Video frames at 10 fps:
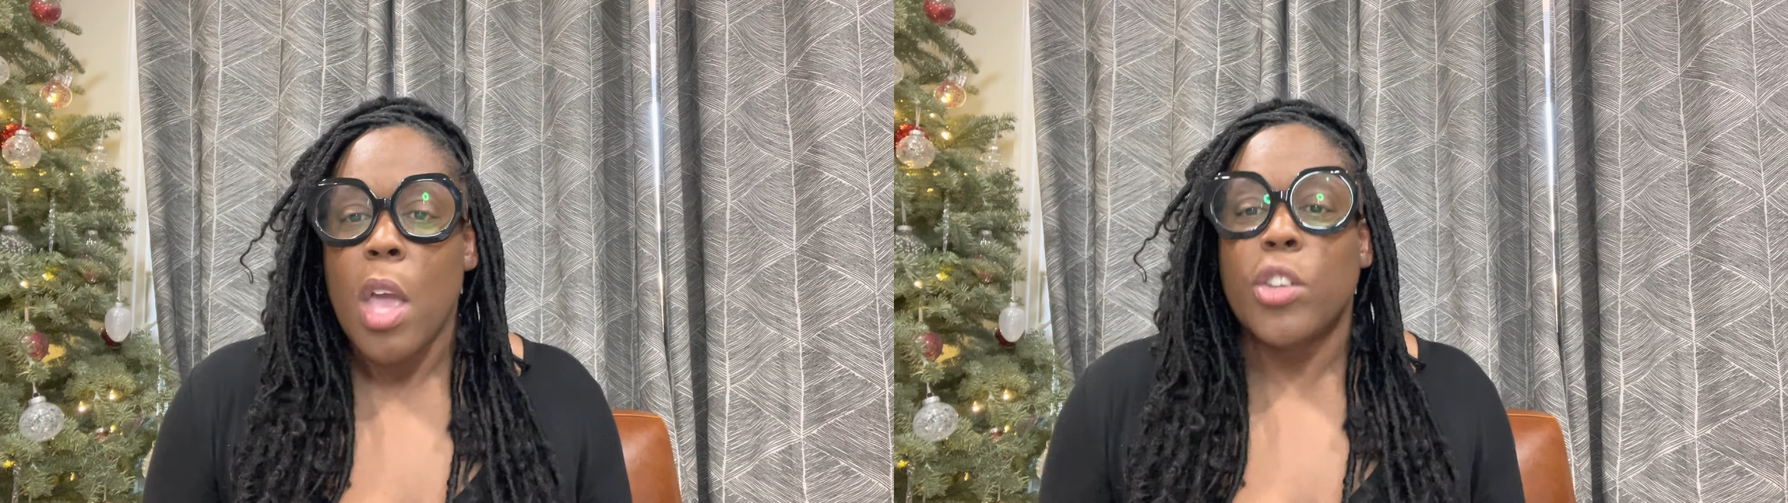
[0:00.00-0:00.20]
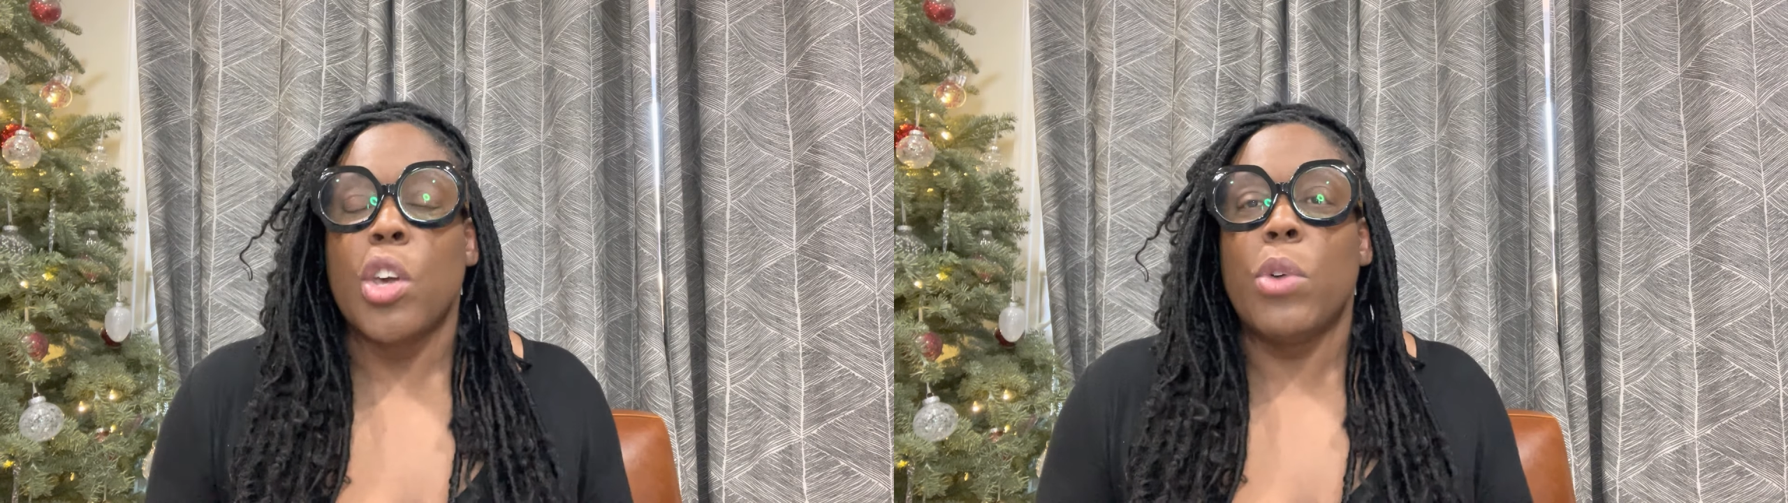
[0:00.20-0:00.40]

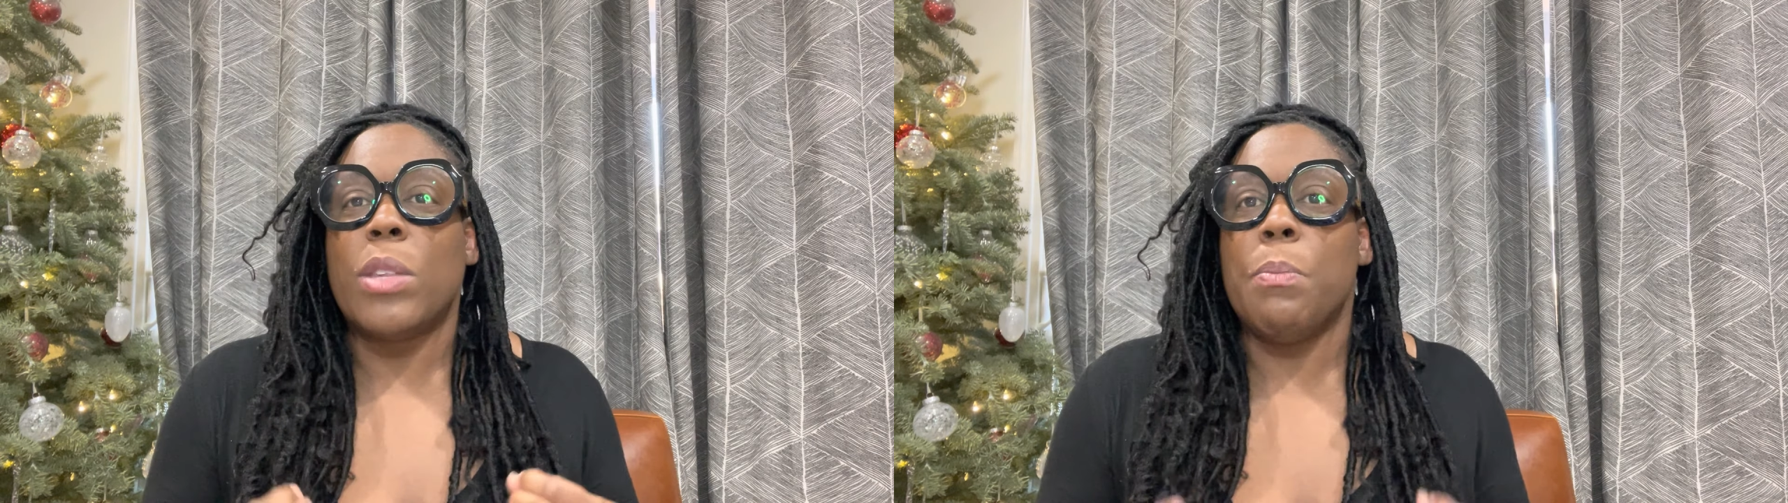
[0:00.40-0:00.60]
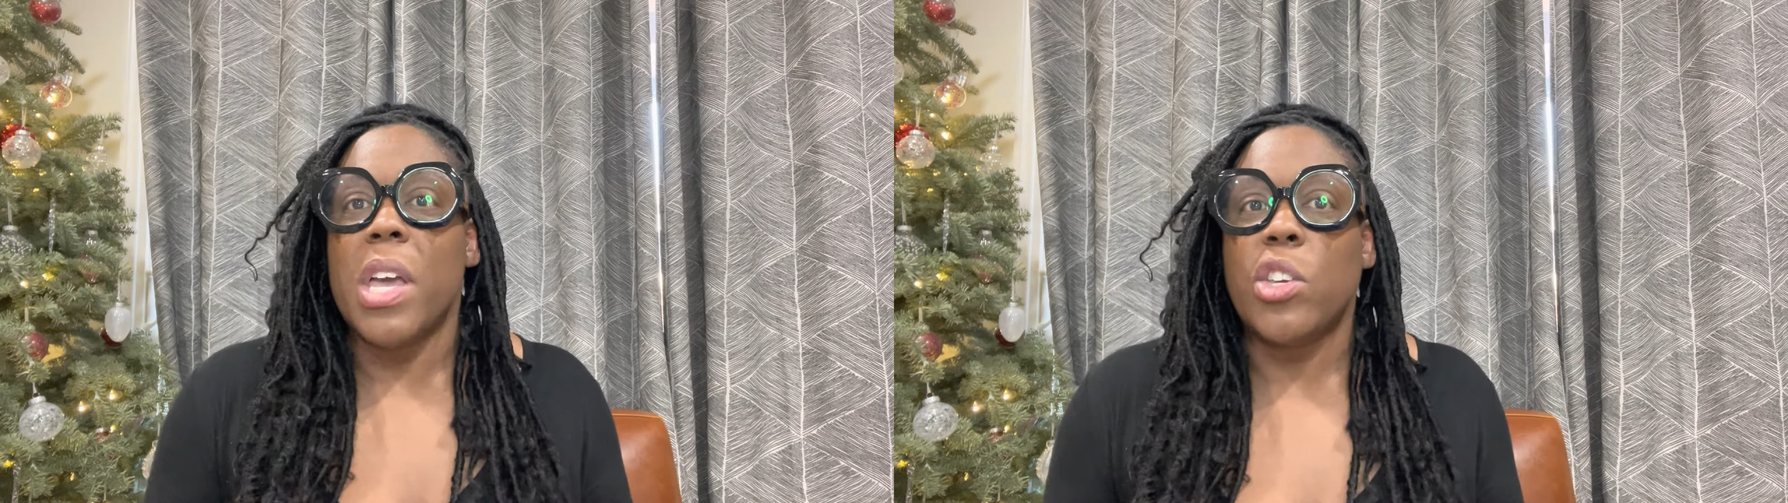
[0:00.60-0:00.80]
So
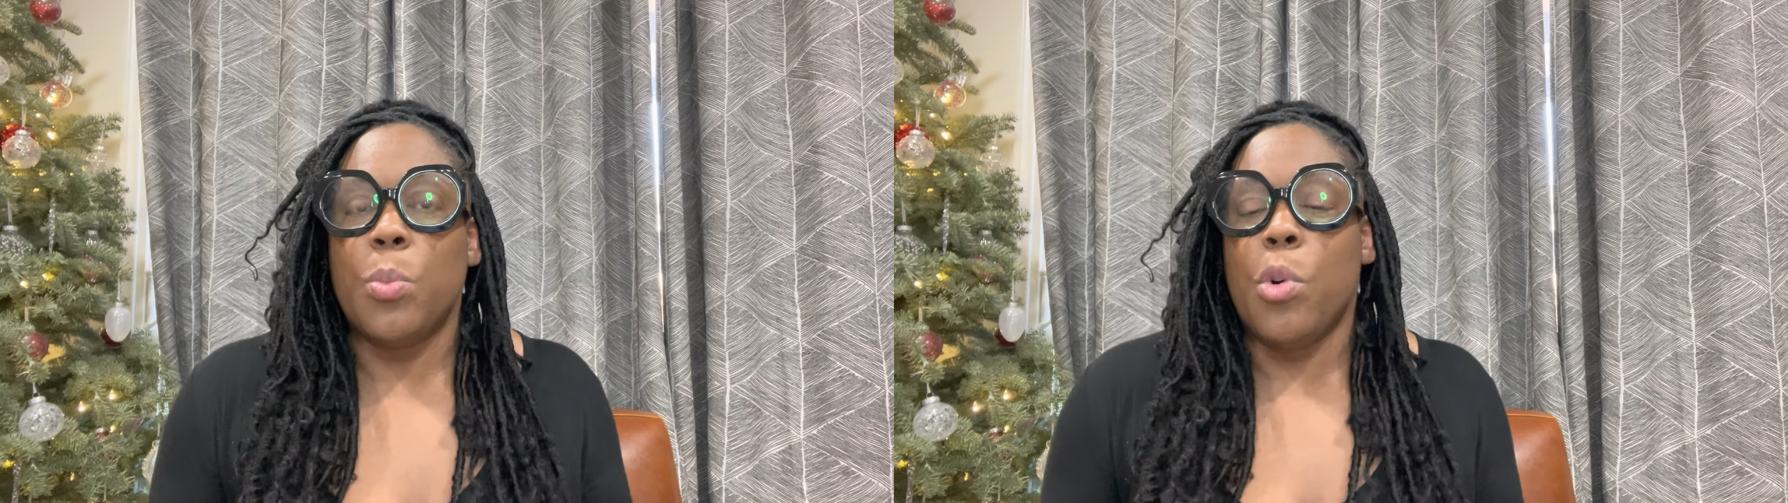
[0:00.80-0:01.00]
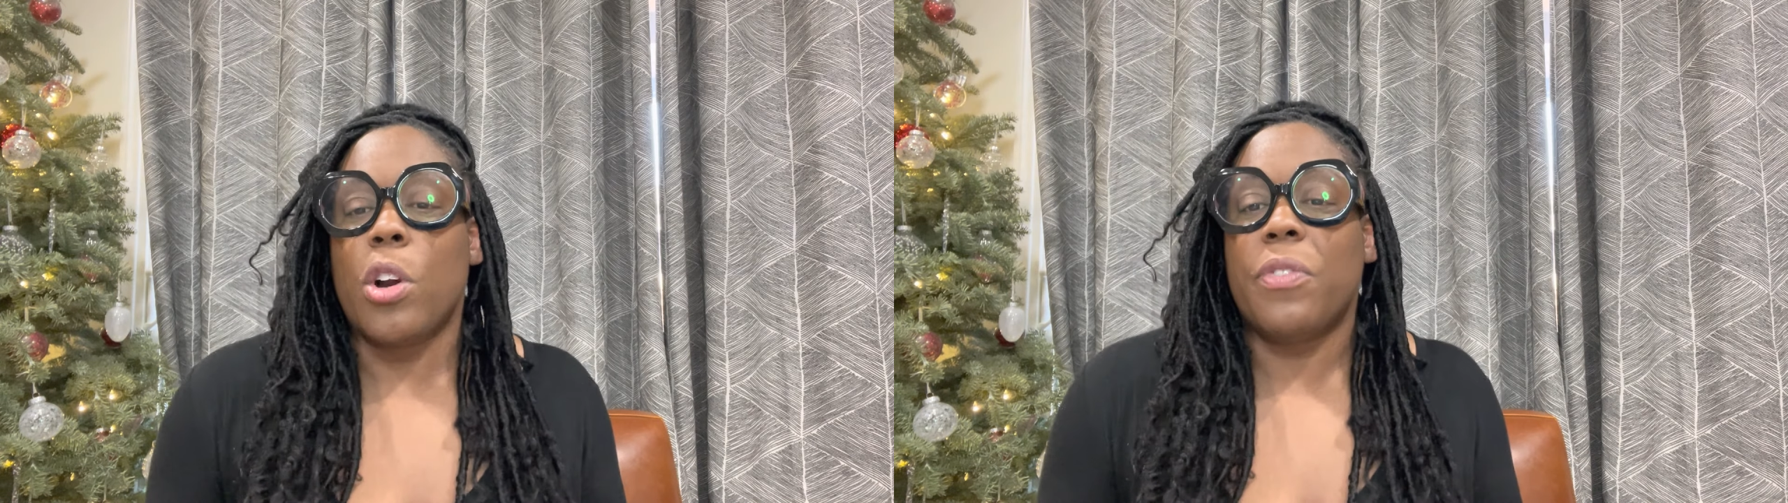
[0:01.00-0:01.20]
it's much
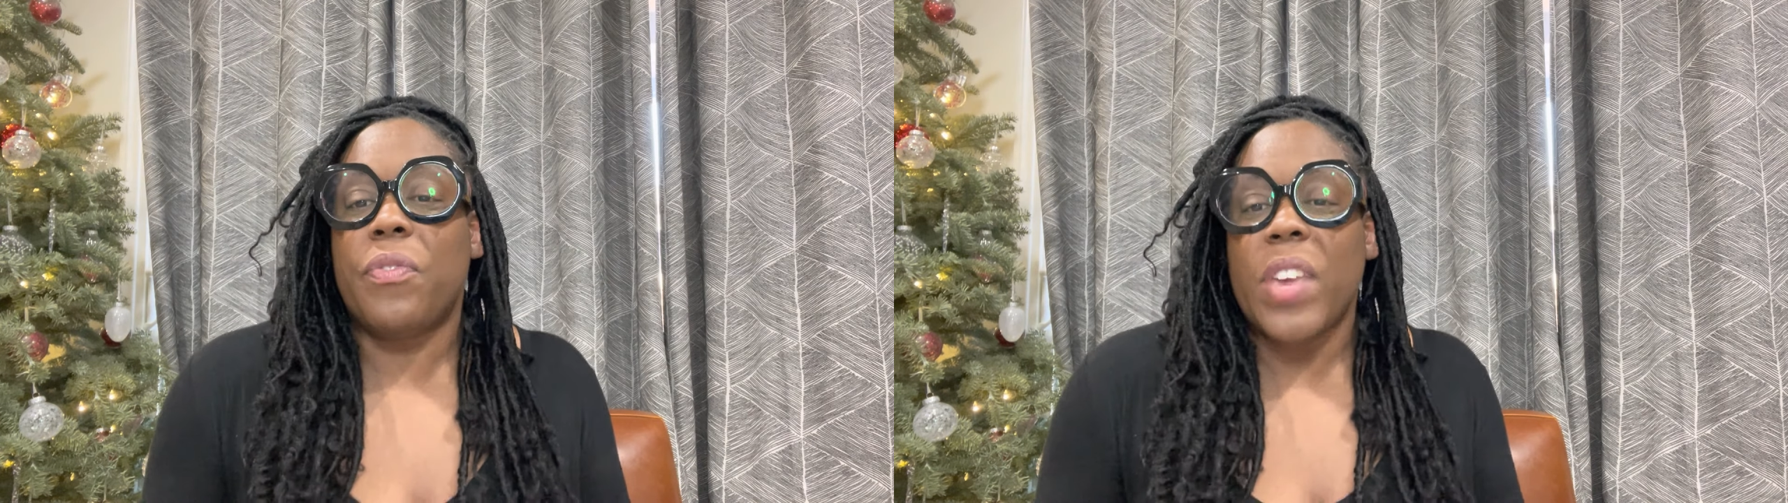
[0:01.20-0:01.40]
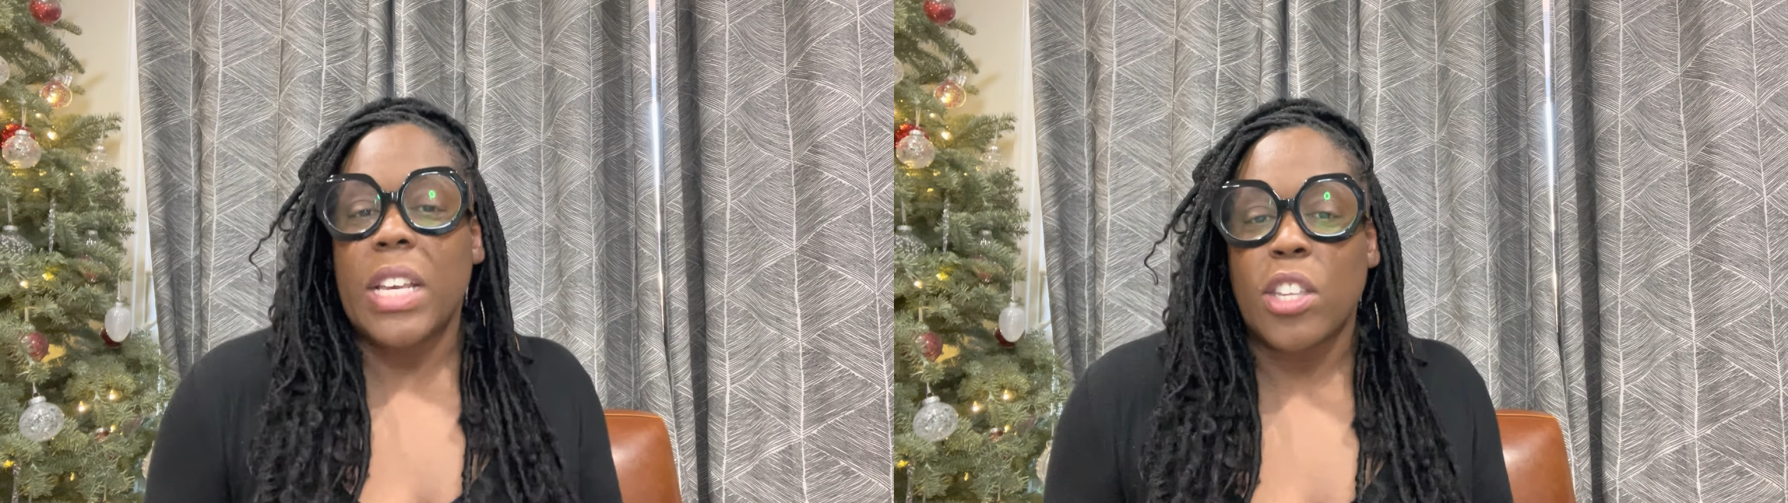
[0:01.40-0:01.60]
more
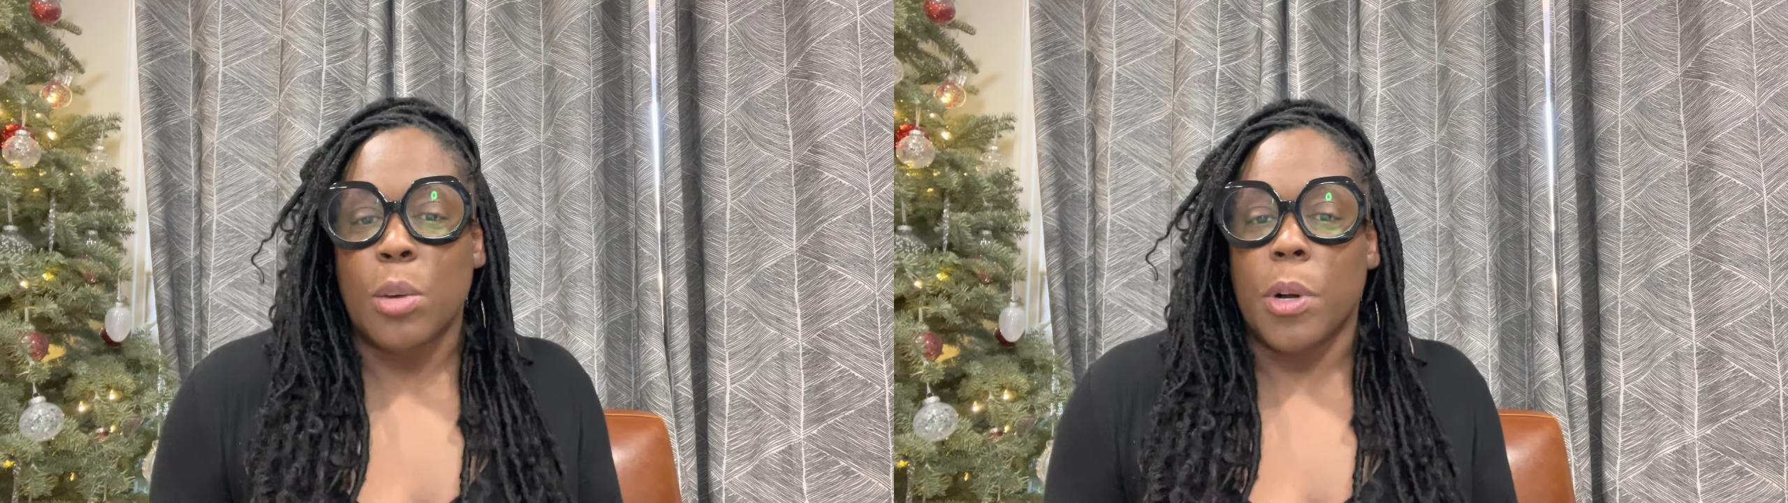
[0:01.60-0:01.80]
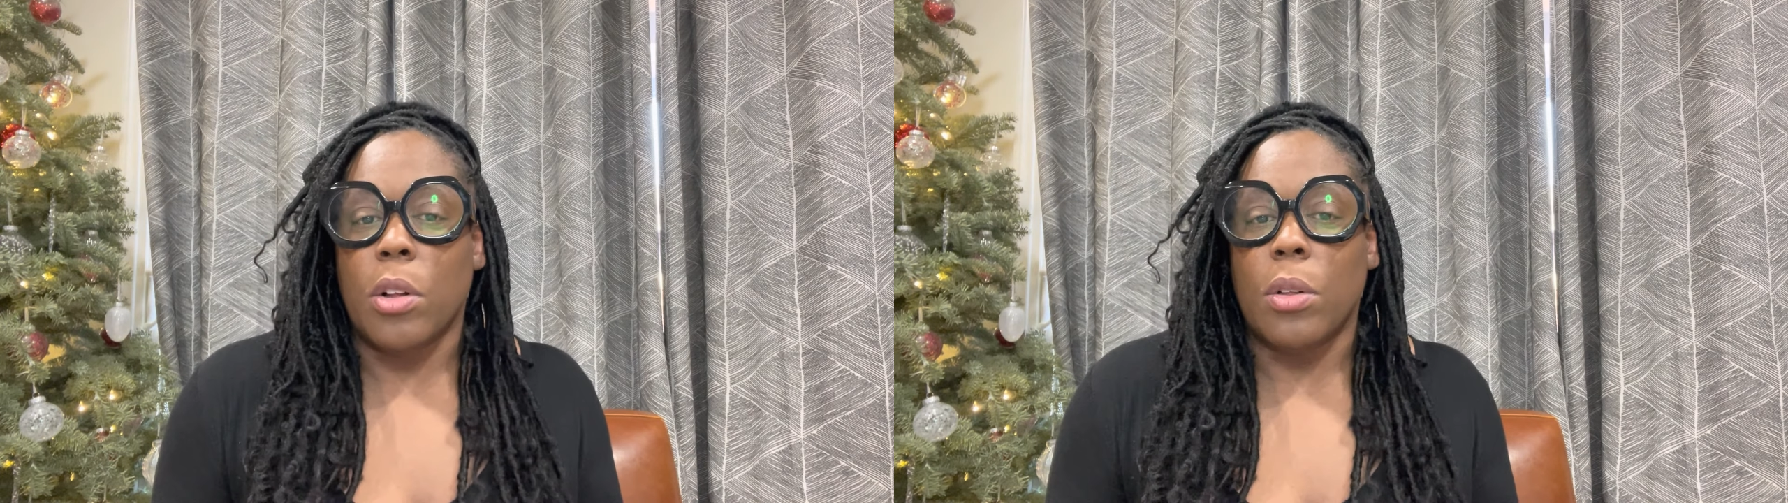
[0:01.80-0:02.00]

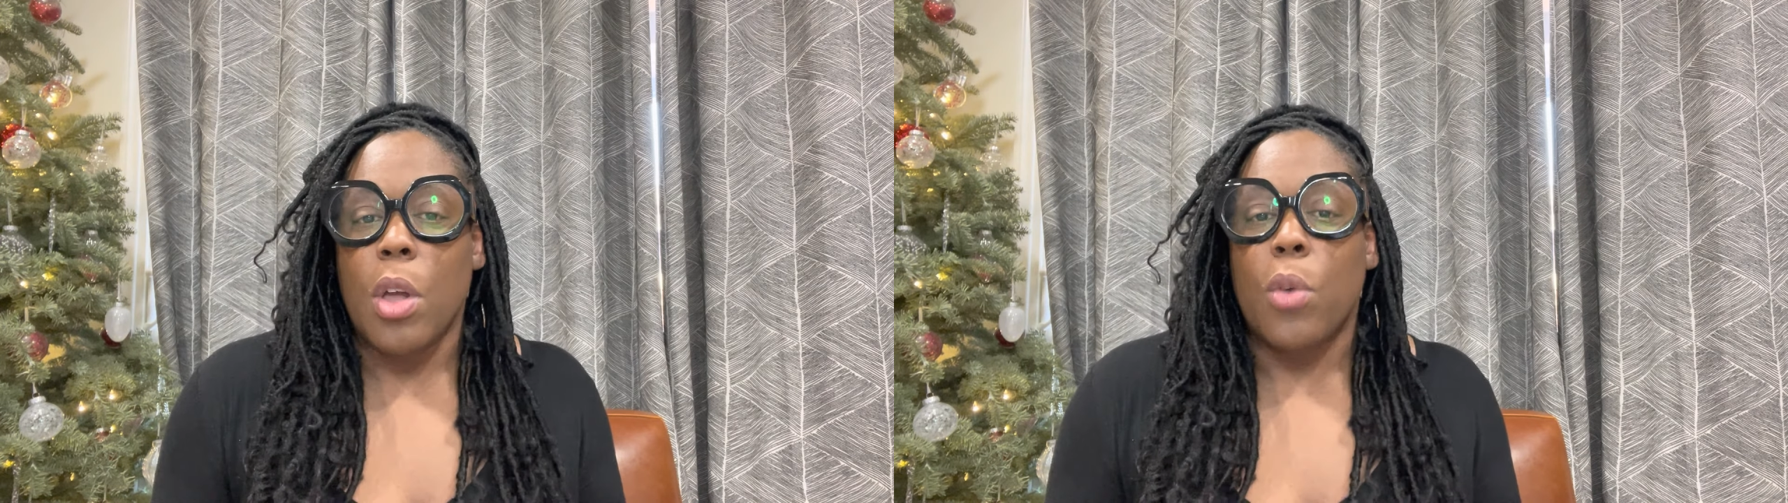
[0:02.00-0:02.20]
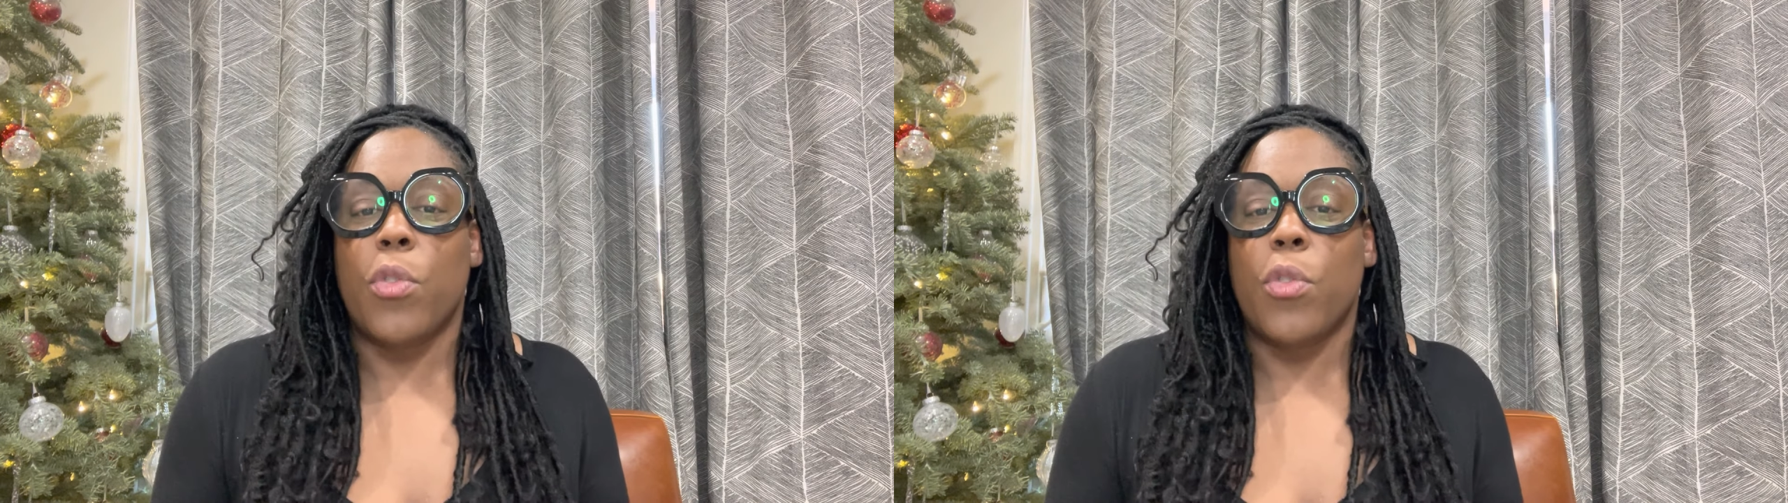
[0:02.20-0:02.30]
feasible